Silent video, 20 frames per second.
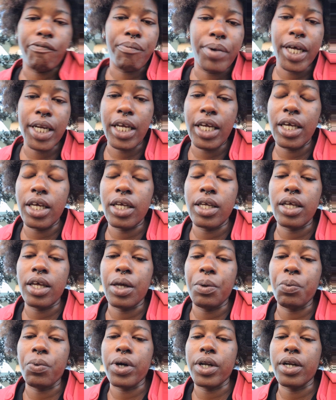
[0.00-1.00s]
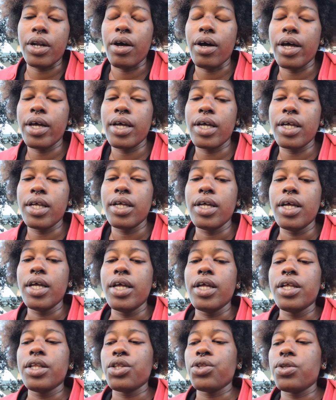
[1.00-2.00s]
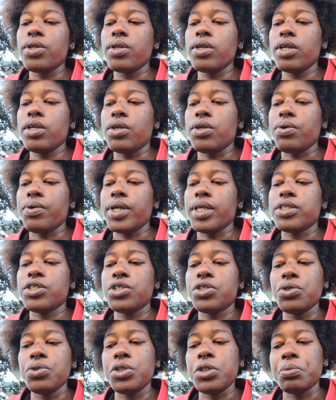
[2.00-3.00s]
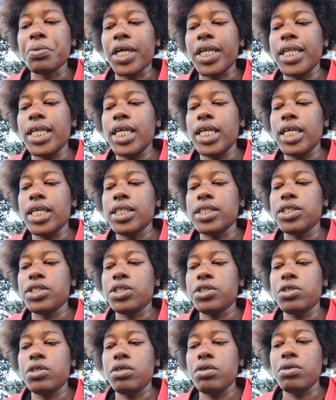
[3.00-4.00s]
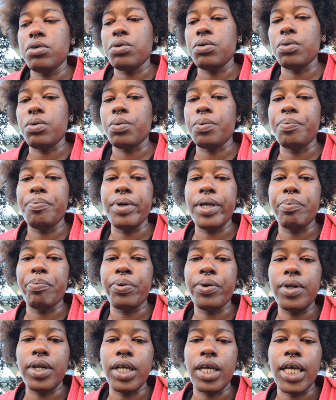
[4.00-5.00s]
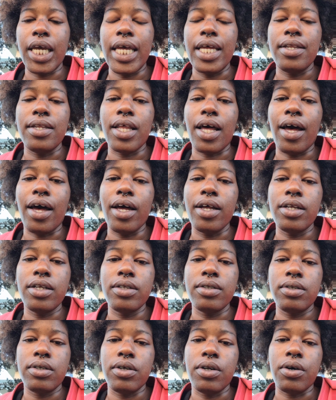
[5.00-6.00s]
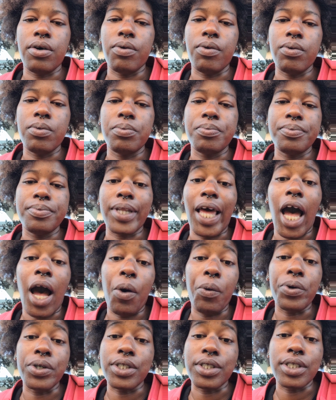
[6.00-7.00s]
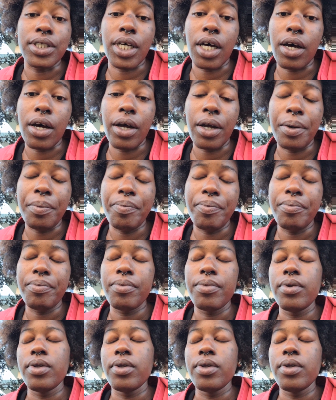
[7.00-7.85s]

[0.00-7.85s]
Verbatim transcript: of money and whatnot, you know, it suits my needs to be putting in that, you know, hours and time.